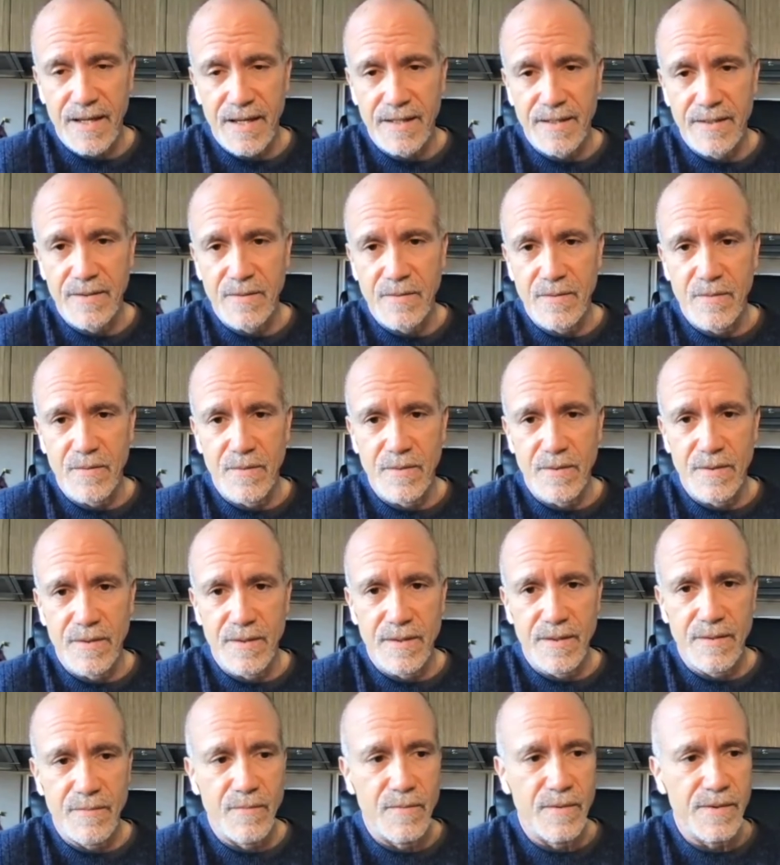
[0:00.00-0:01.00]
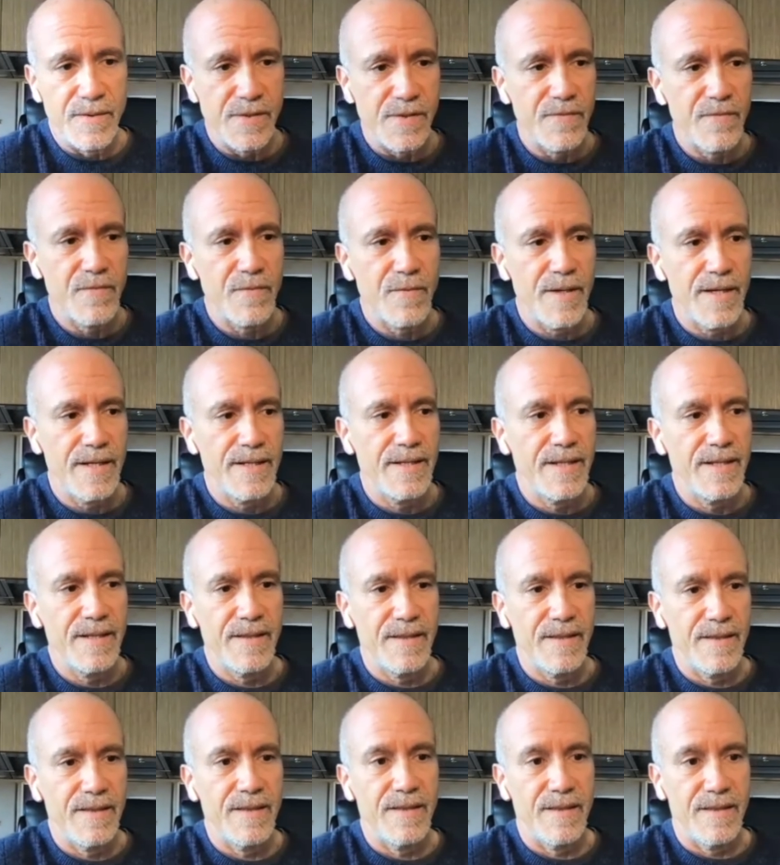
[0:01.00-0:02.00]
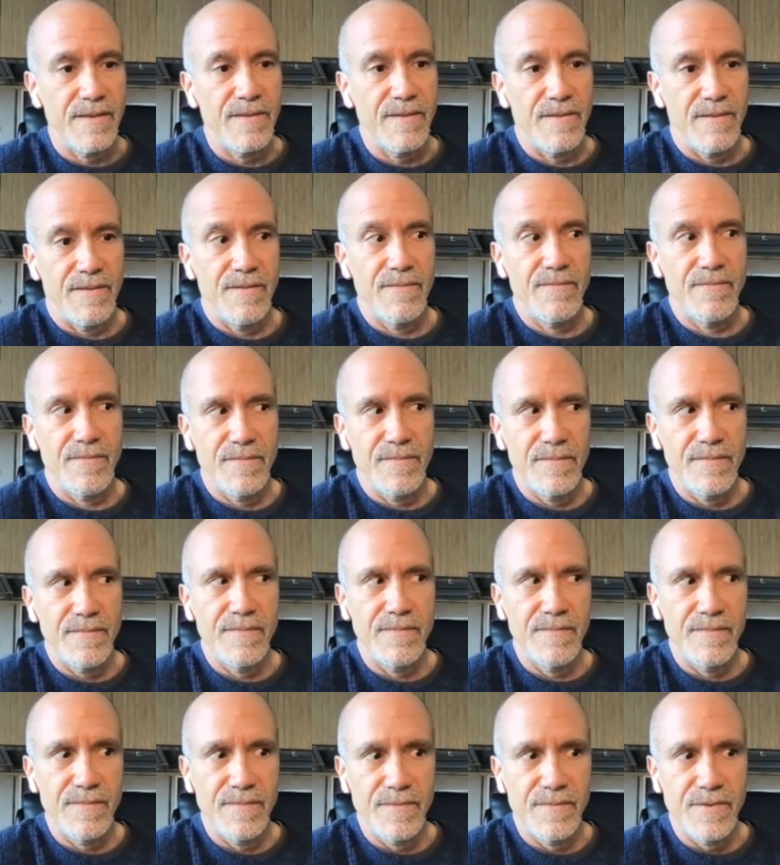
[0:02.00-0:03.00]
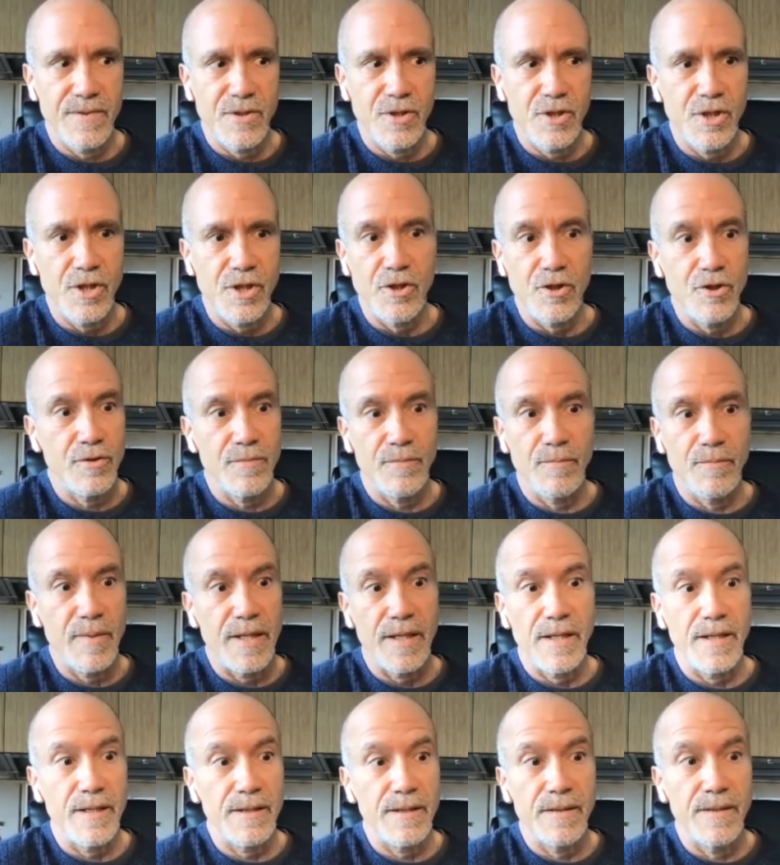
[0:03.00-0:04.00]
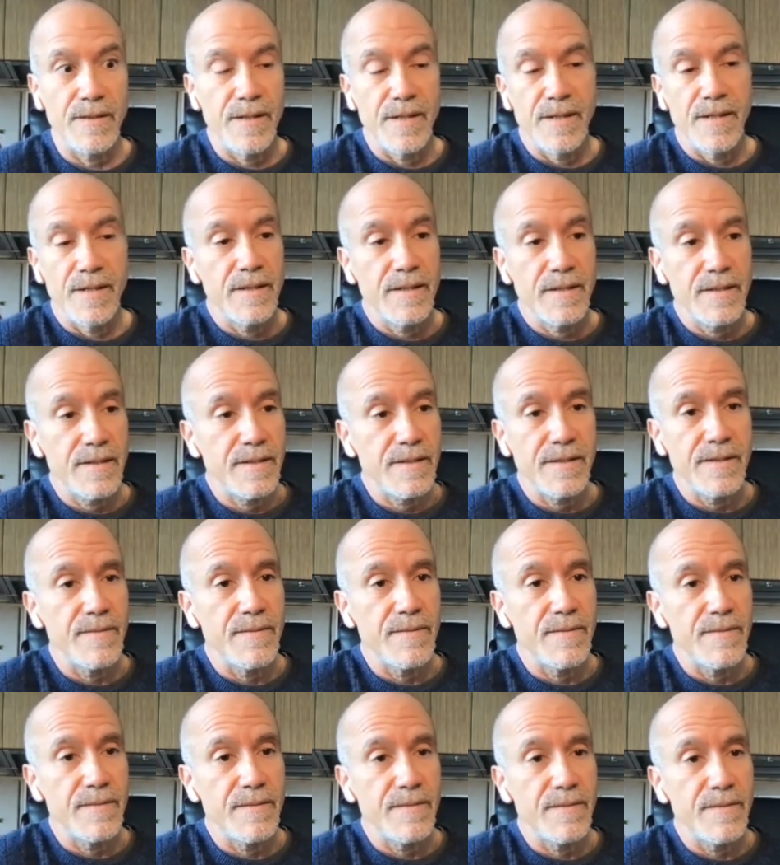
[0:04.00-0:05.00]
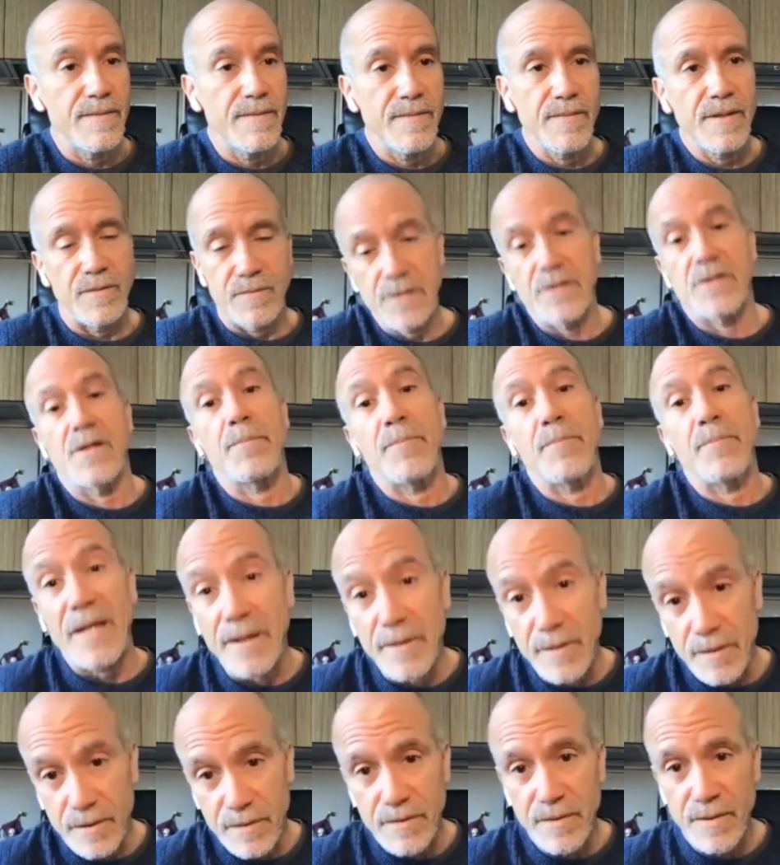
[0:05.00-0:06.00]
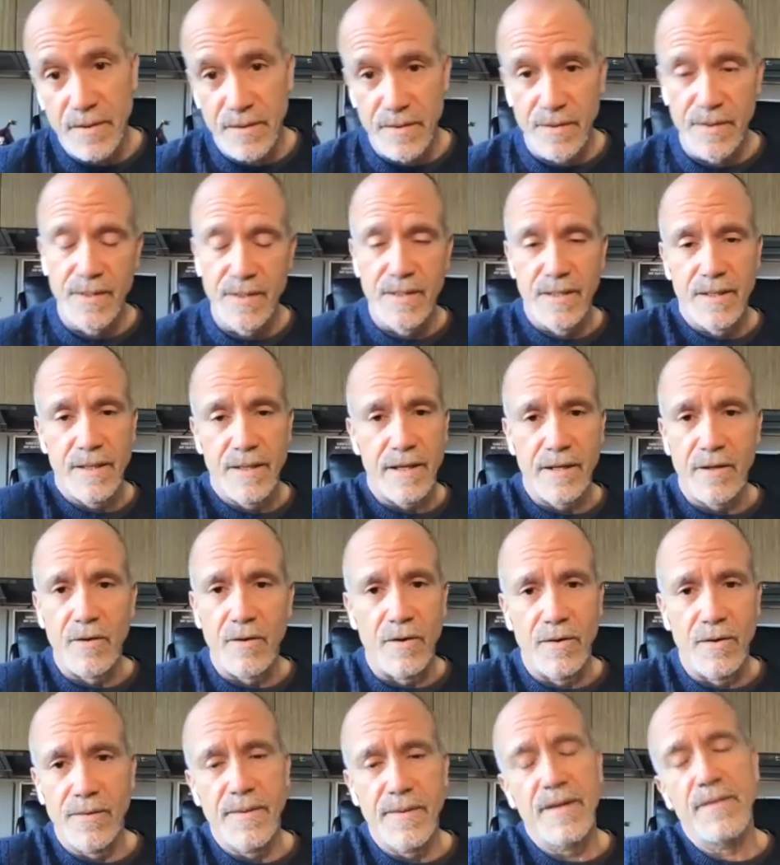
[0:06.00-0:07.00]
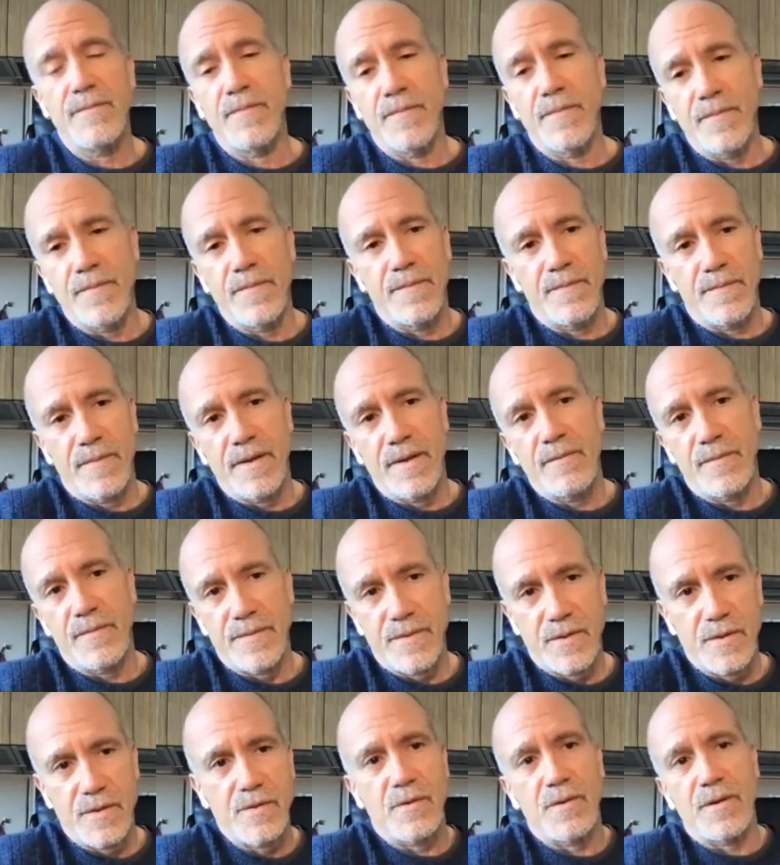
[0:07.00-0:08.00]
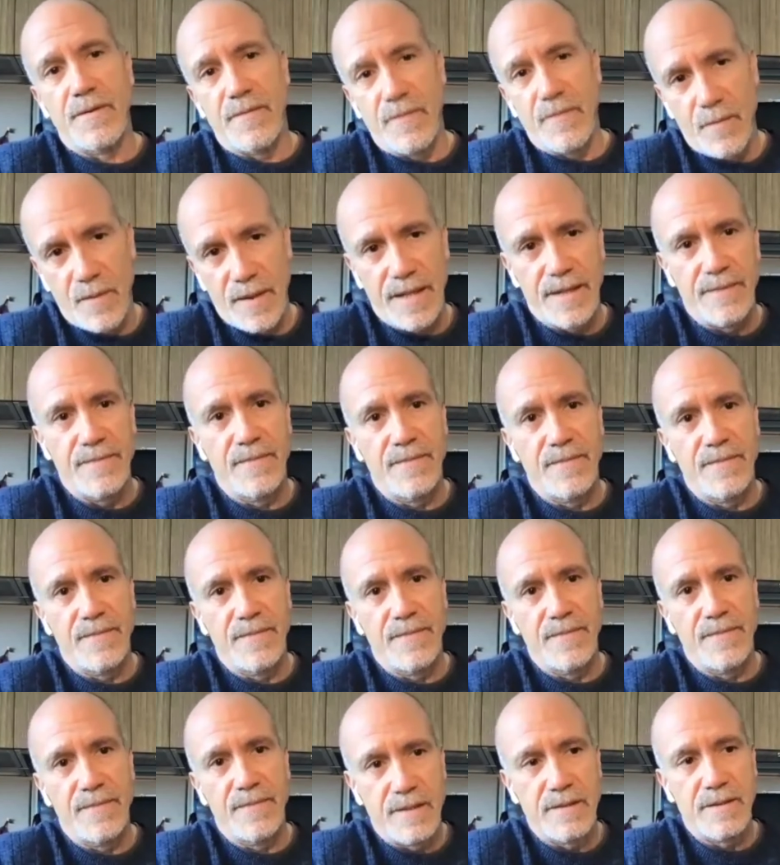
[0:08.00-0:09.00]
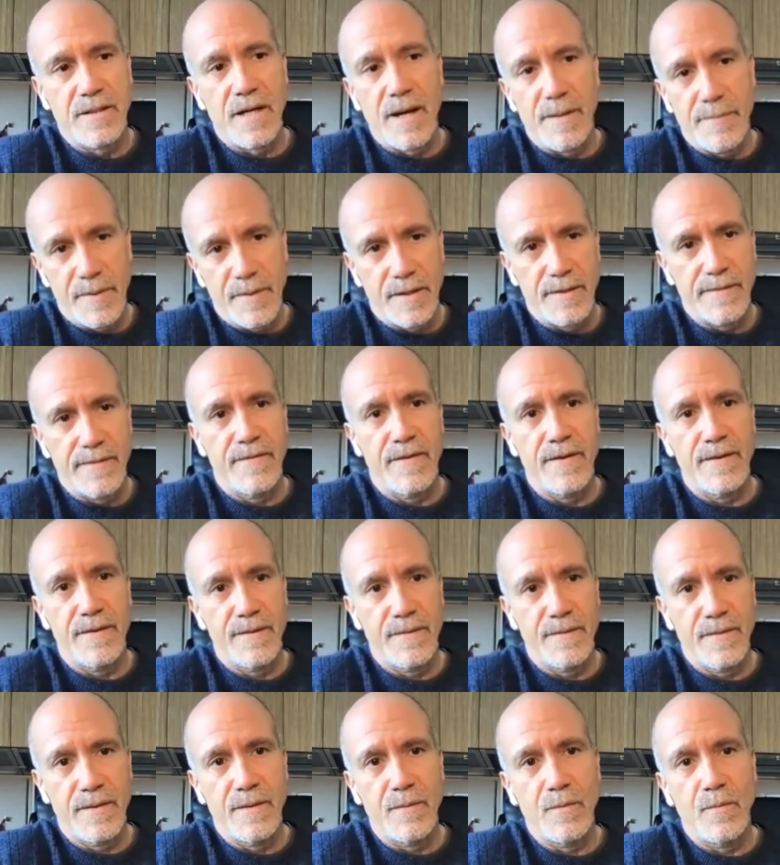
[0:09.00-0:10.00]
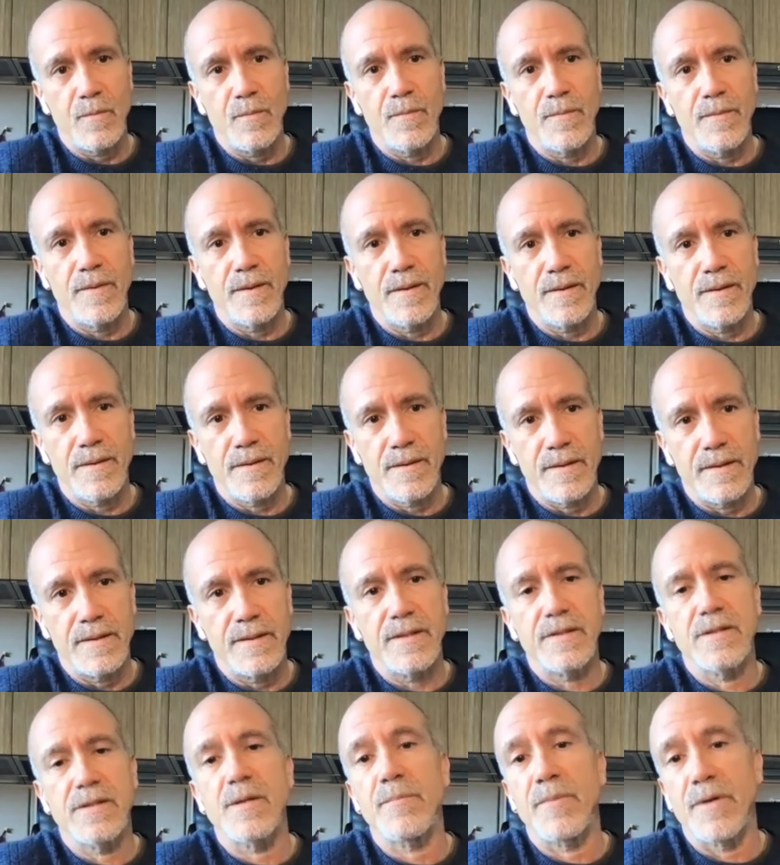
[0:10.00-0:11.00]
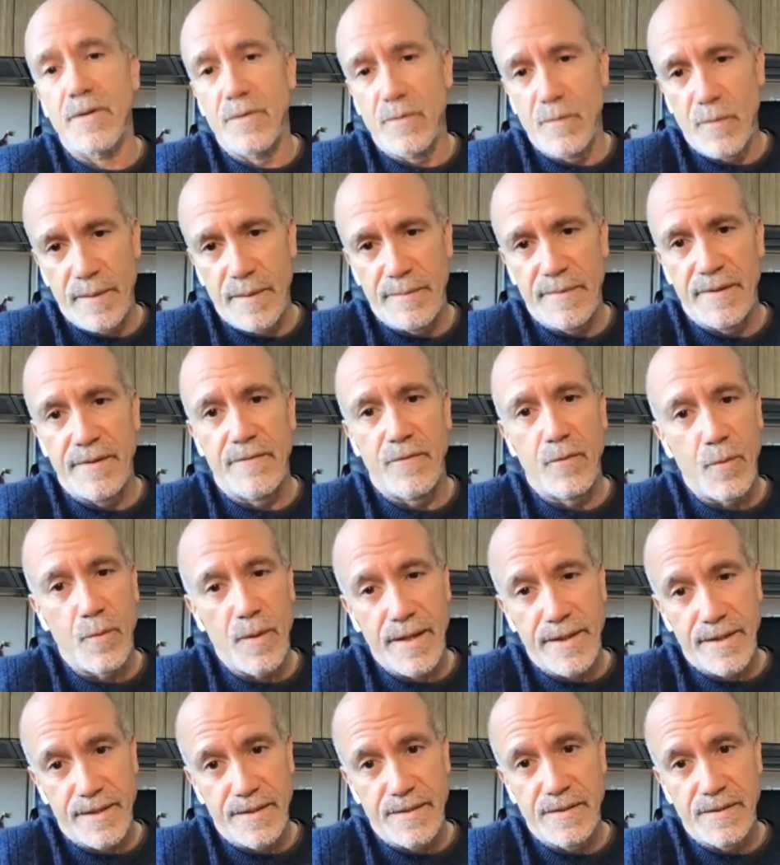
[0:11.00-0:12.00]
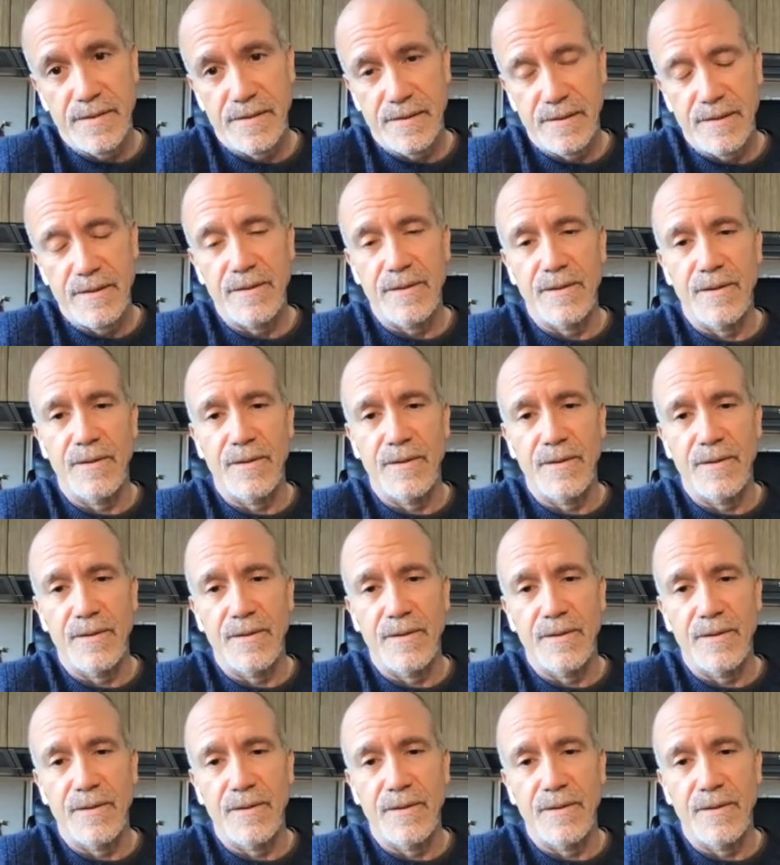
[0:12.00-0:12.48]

and was afraid that she could be disappeared. Like all it was sort of around the topic of the disappeared women of Juarez, in